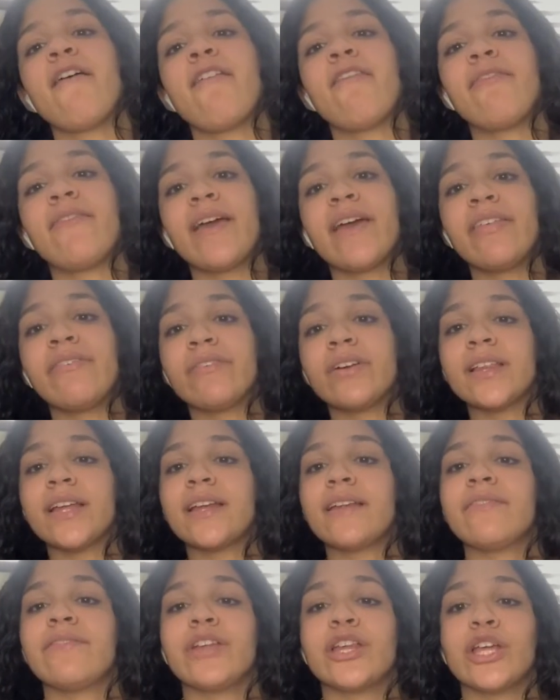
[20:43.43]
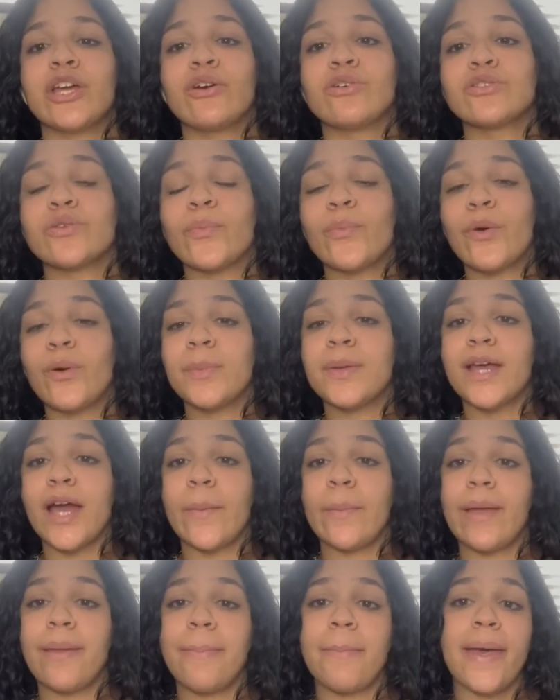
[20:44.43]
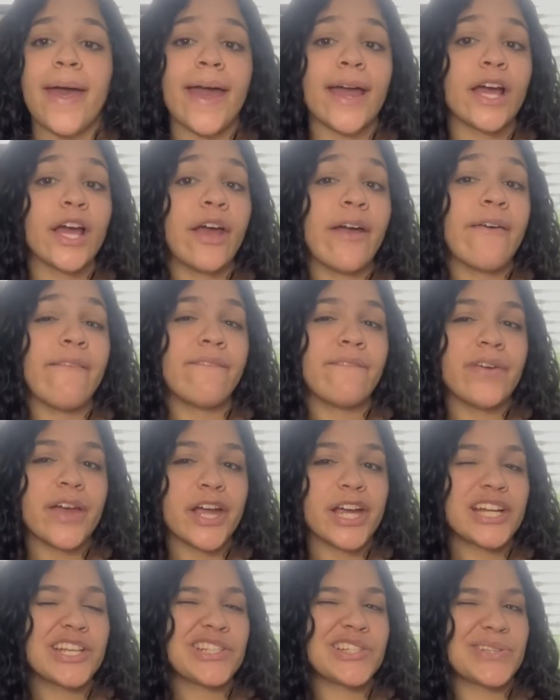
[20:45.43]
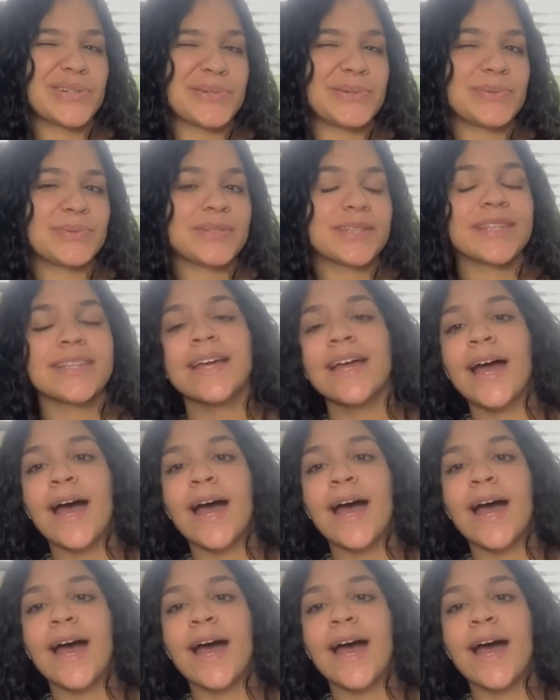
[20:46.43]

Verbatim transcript: faith related videos will be coming back very soon.